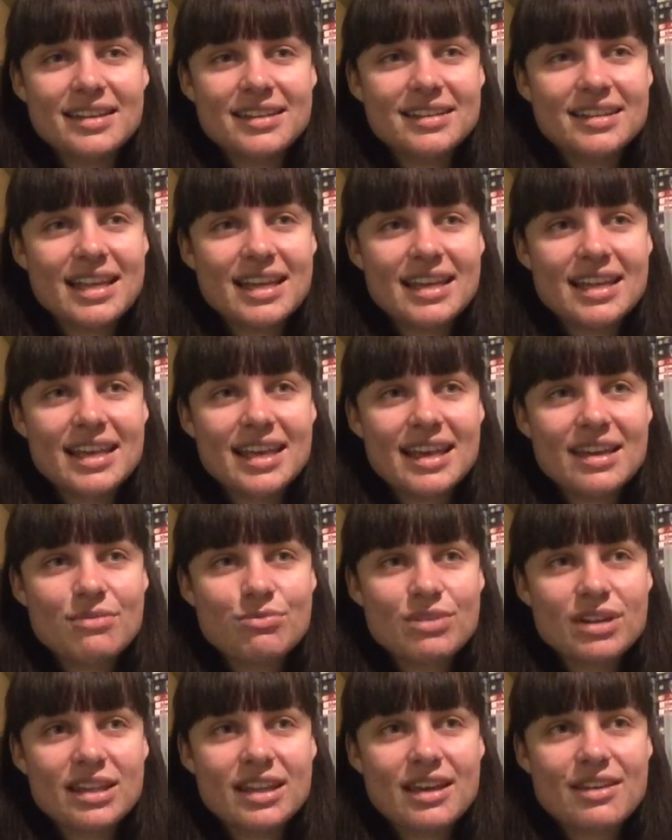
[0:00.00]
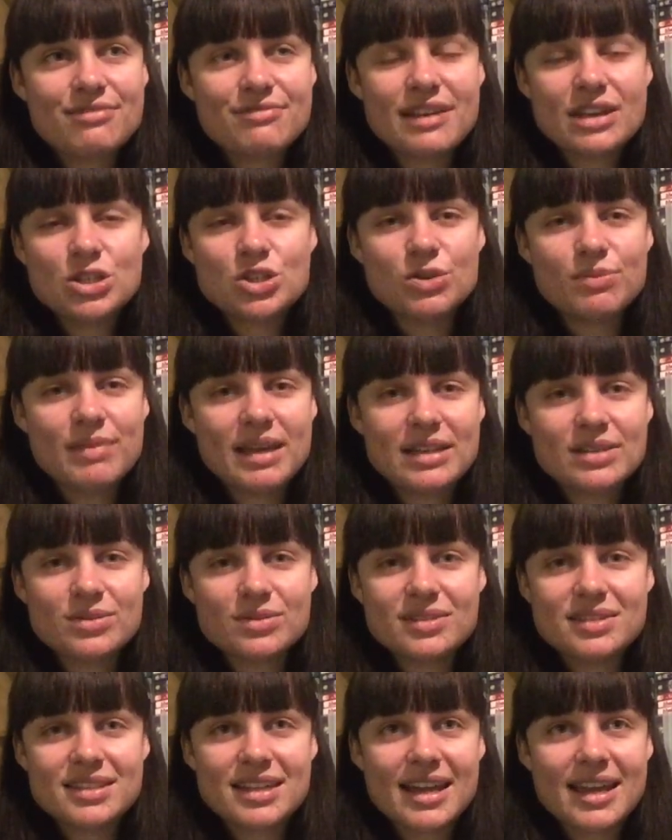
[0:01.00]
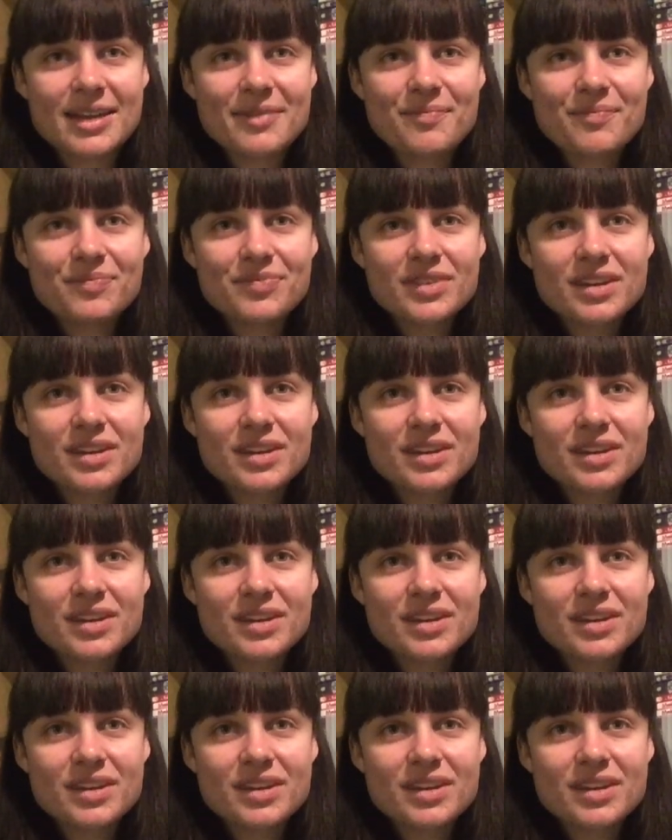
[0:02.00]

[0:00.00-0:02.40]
letting it really affect your mental state.